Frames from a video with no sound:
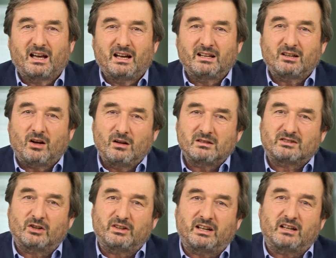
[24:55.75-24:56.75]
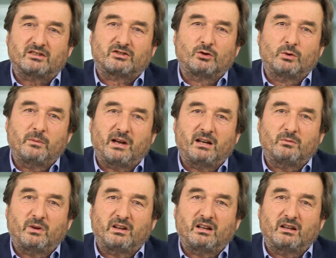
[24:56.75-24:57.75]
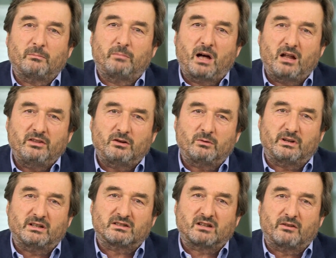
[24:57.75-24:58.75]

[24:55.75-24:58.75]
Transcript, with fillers: It also needs to remain within the boundaries